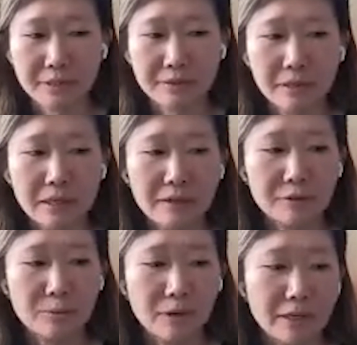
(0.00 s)
And if
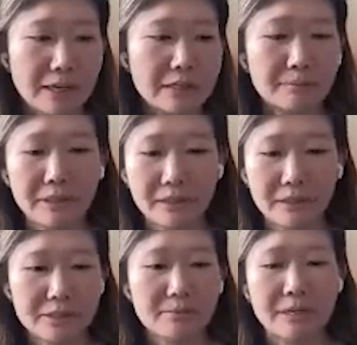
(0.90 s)
you want to end up like
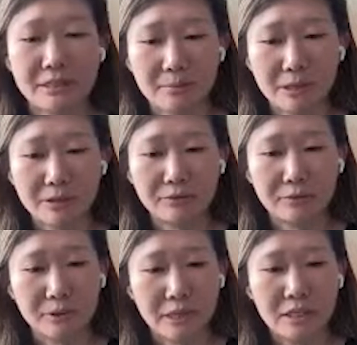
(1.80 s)
customizing a model
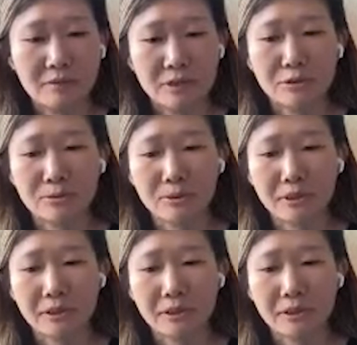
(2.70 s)
for an individual,